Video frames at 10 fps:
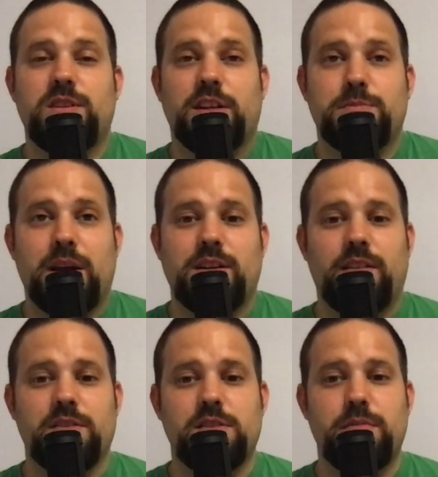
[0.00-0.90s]

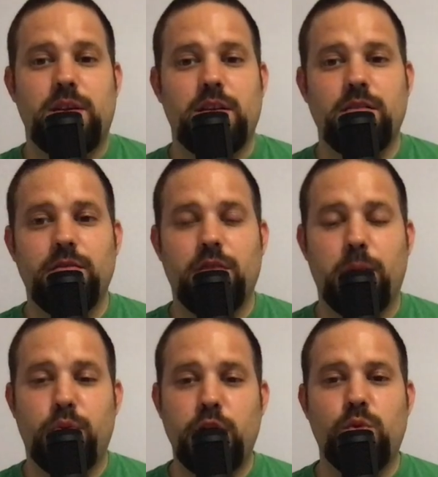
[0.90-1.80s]
expecting this to be a
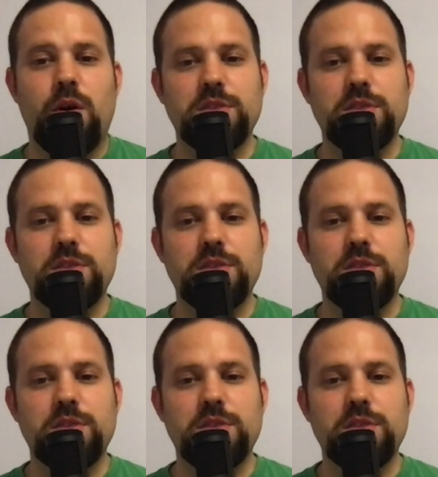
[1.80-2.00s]
prequel.